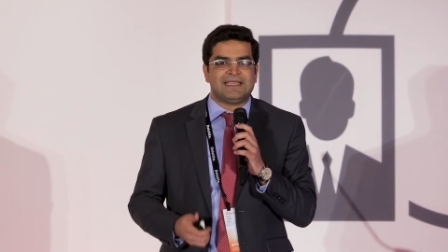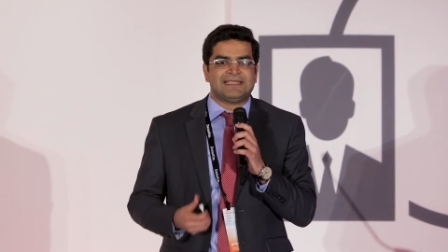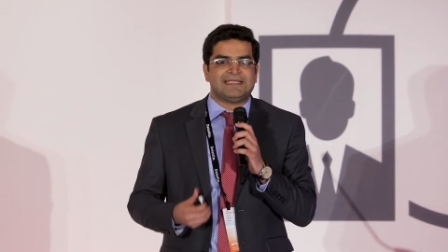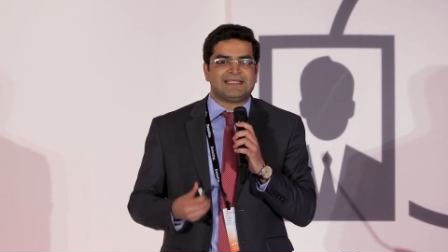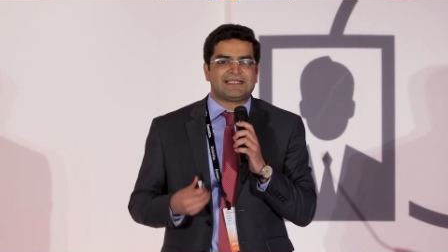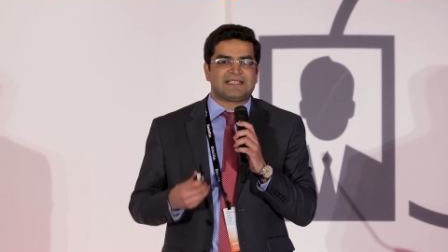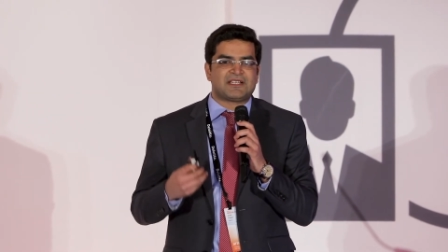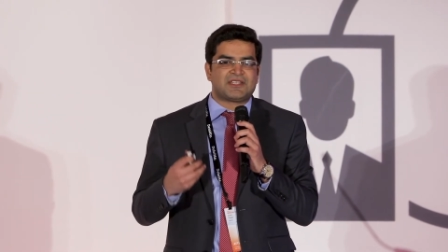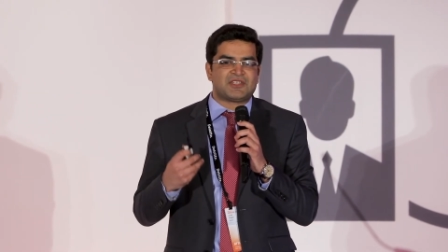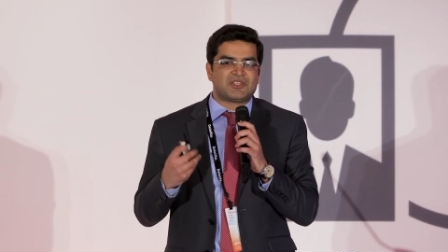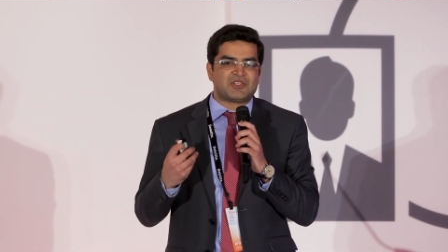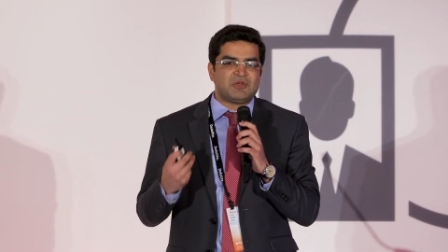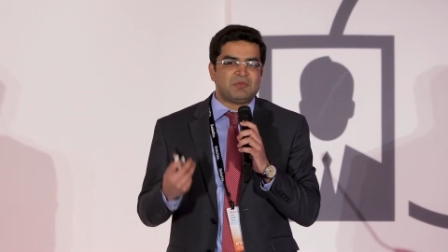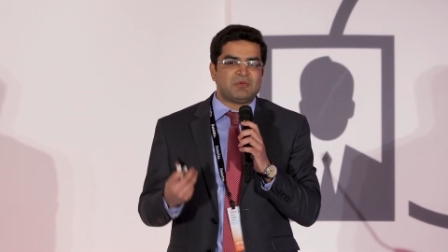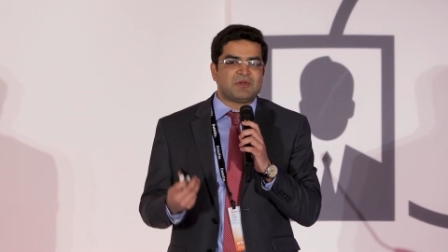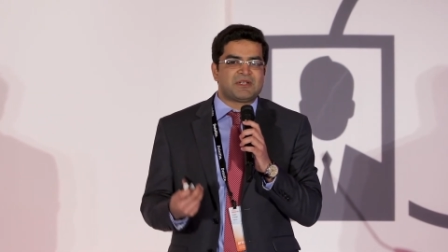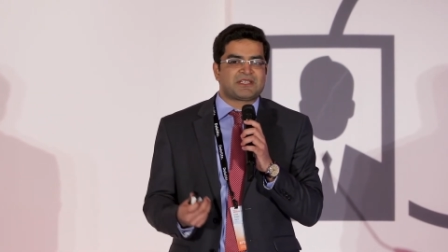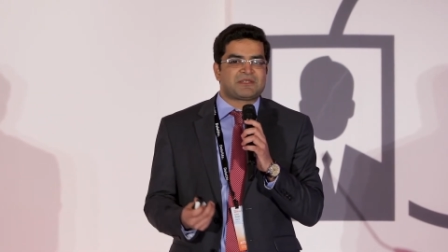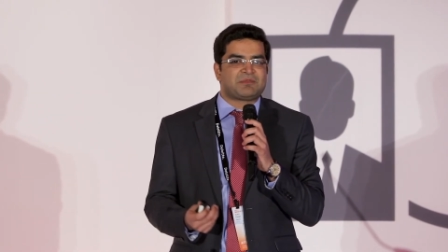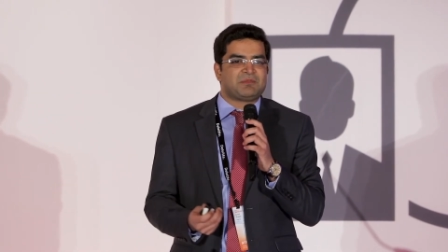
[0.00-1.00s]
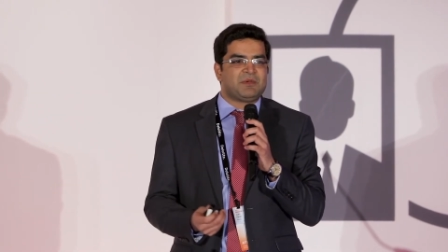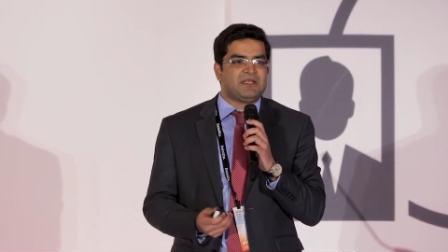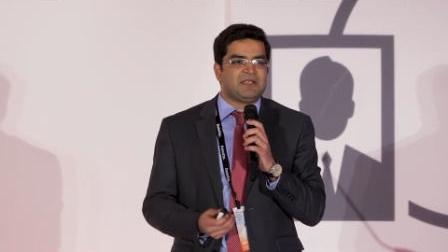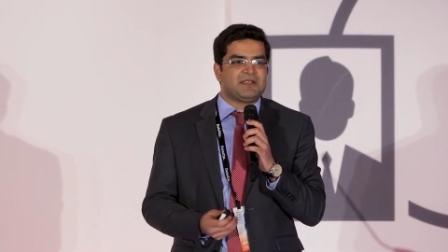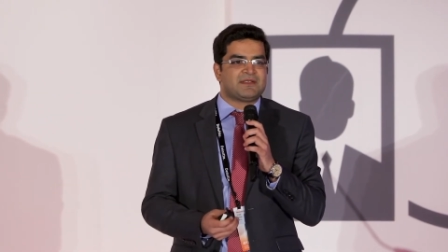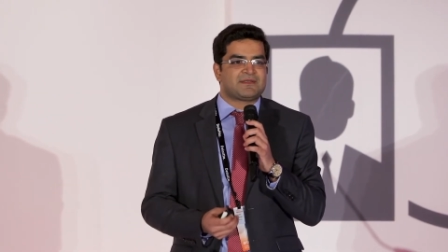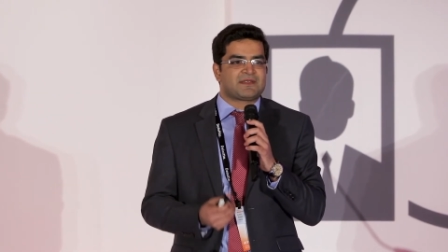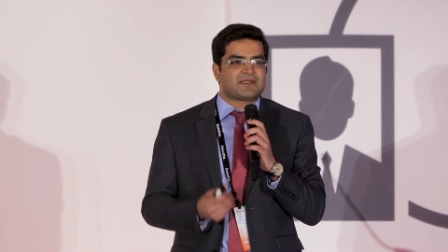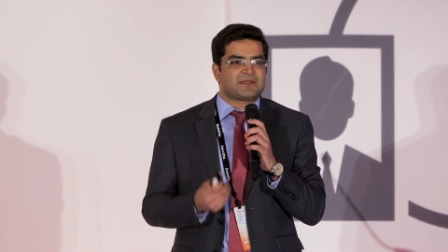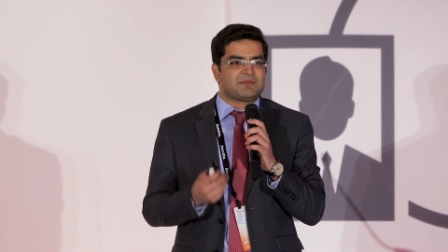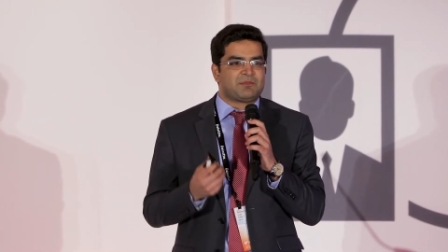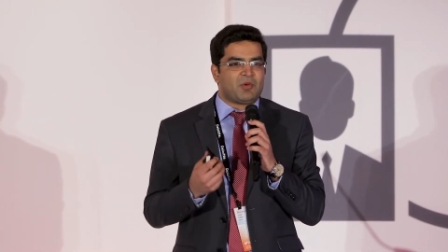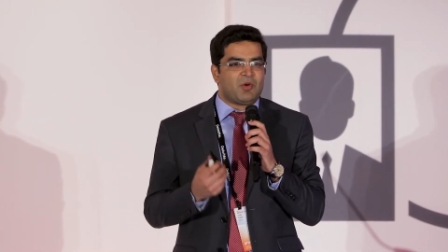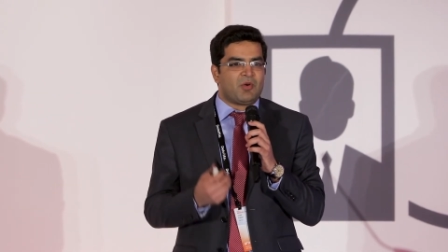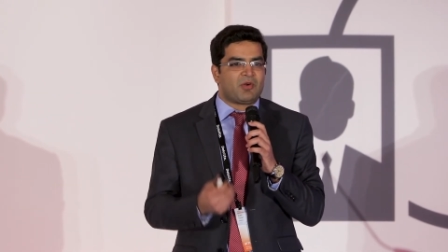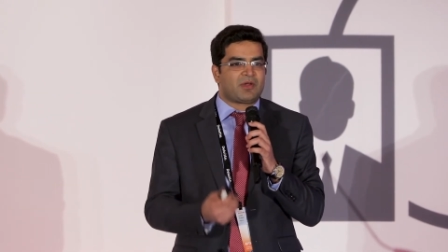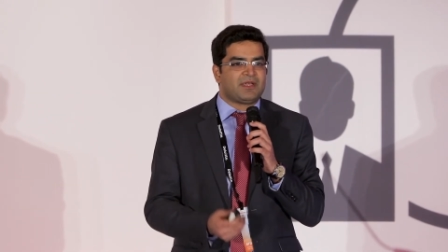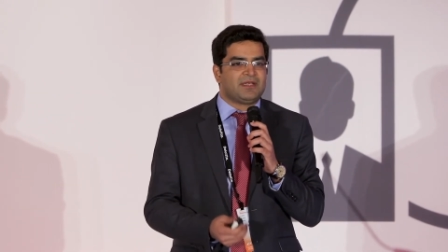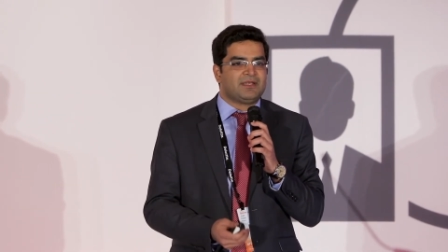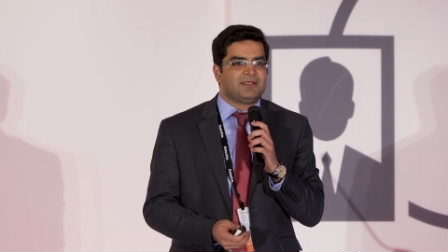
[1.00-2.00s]
the consumer experience is
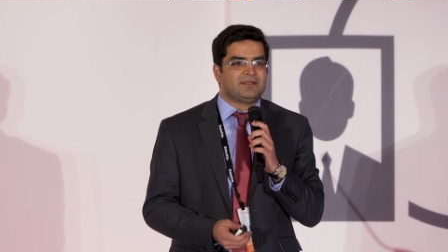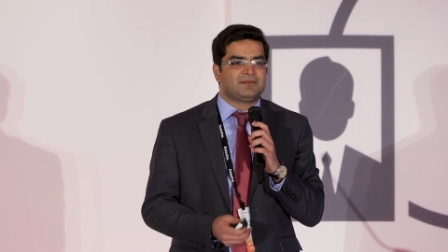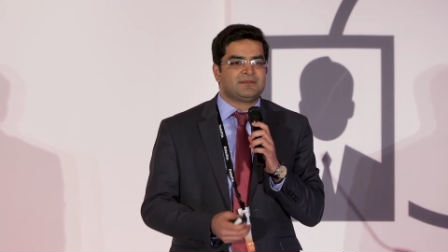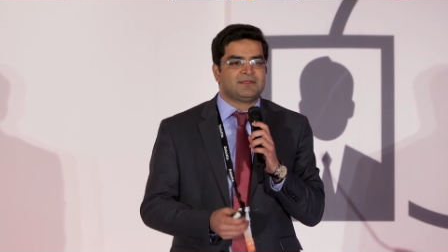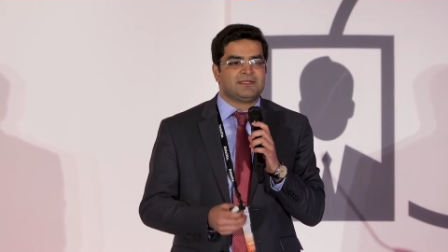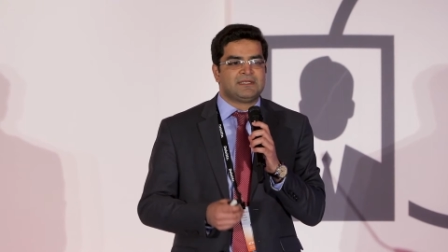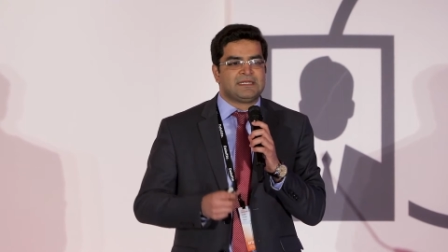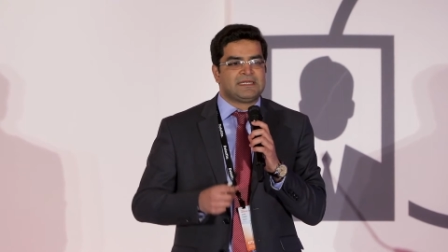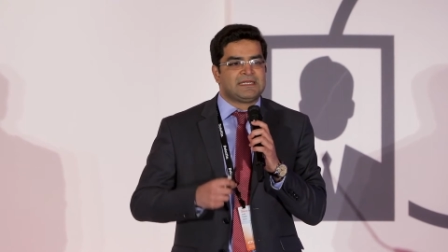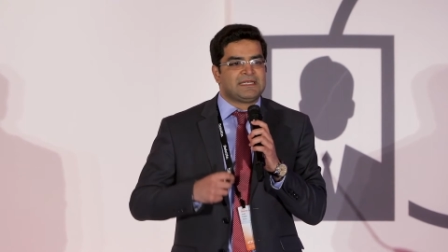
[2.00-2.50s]
broken,